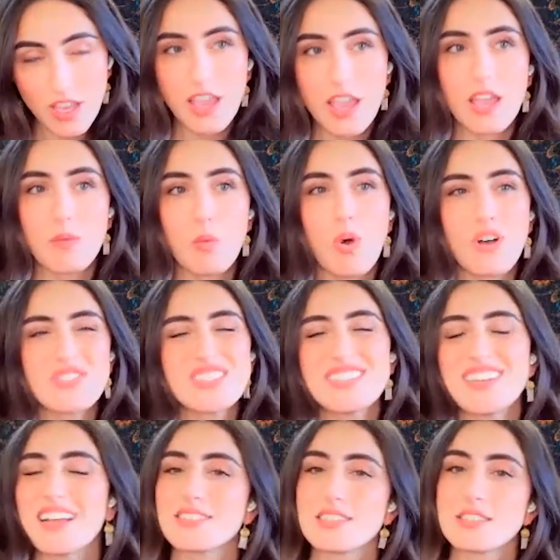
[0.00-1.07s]
it wasn't
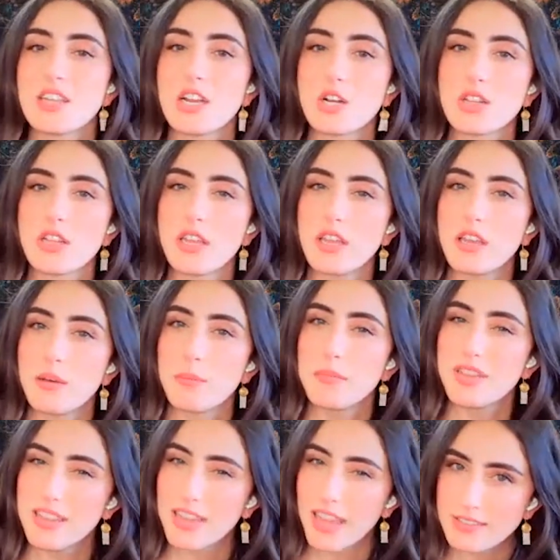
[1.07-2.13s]
necessarily
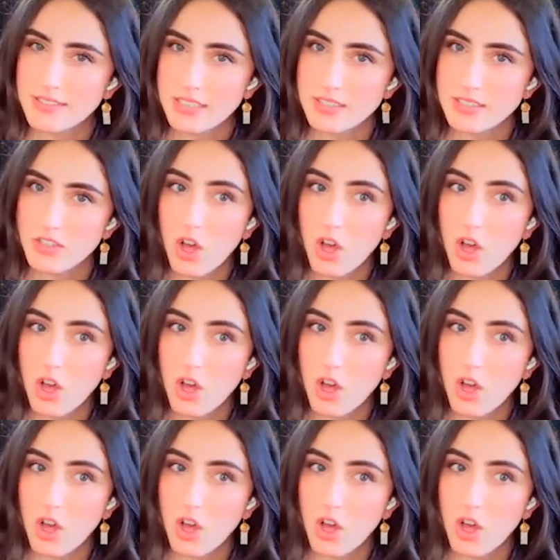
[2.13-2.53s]
pleasant,